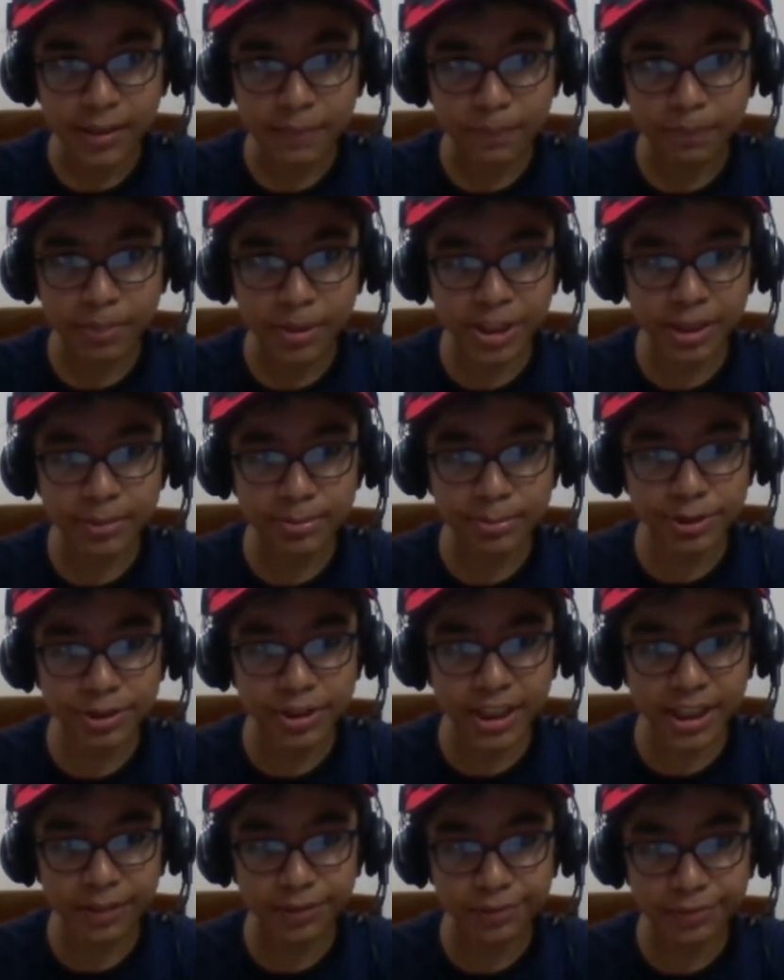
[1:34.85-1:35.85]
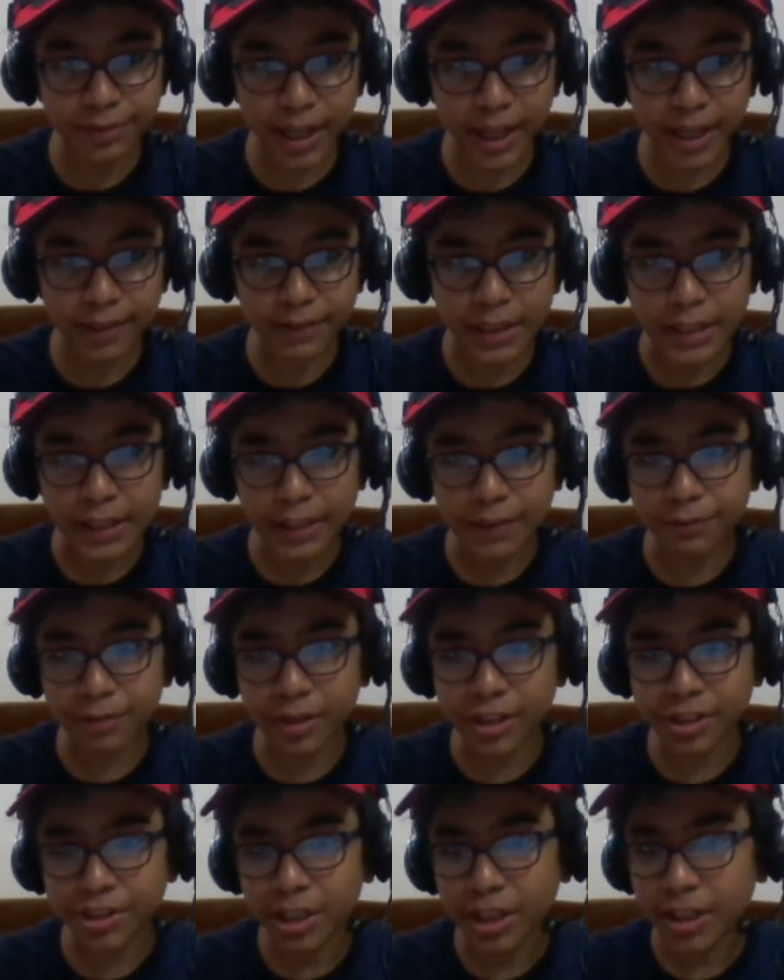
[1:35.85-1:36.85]
bishop to g5,
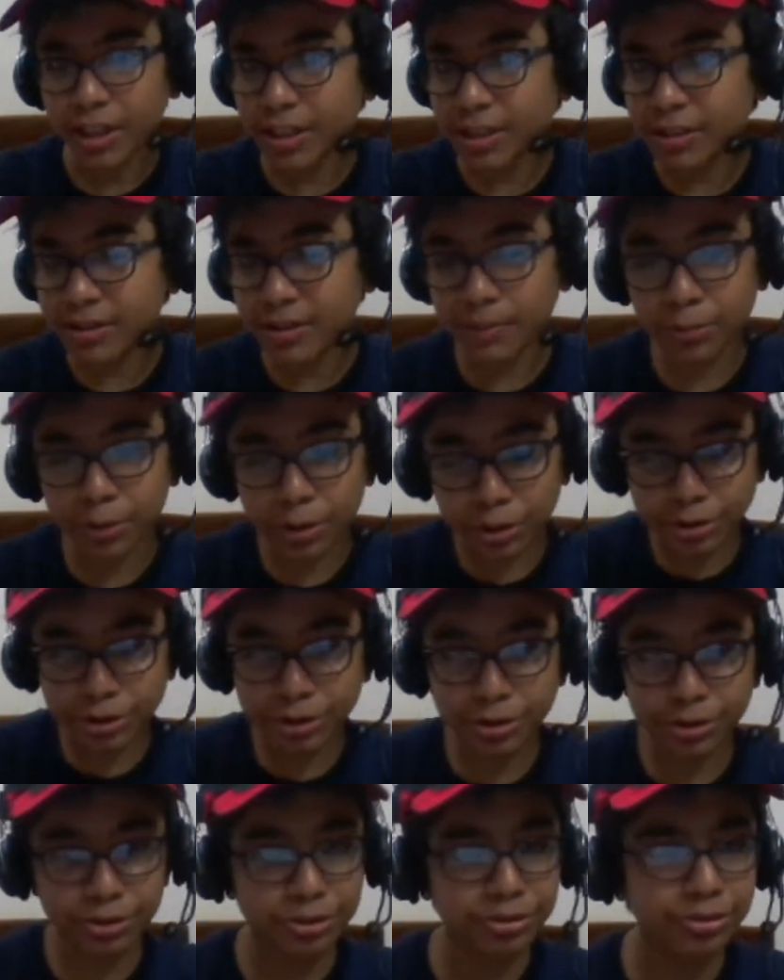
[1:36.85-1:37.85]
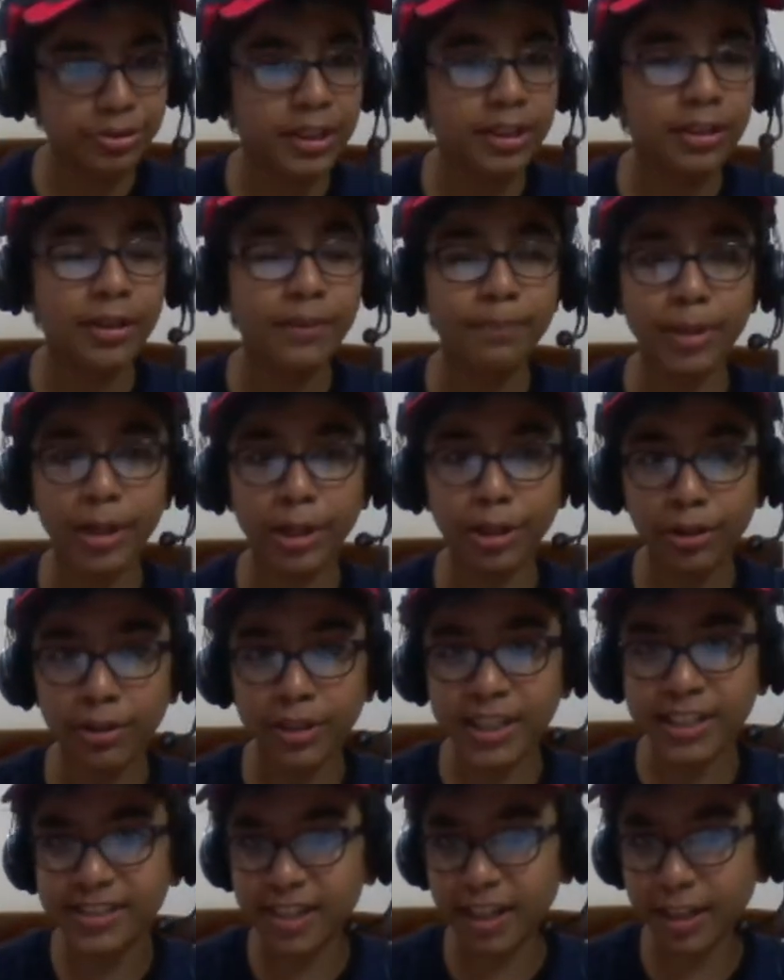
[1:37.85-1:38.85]
which is the most usual
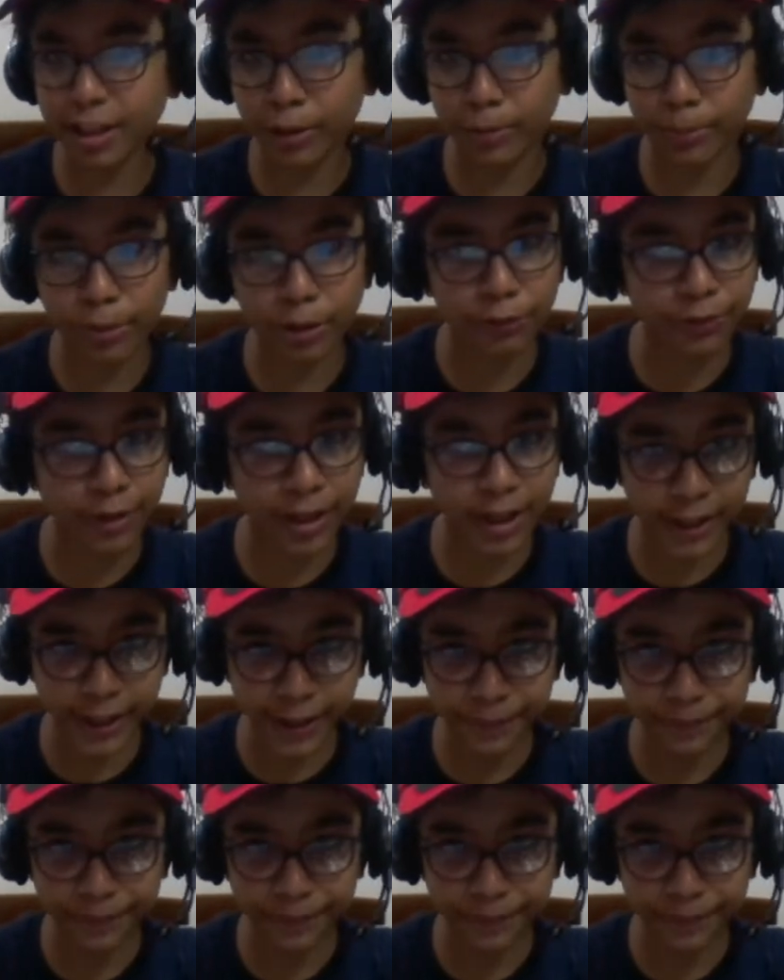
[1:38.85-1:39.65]
Benoni setup over here.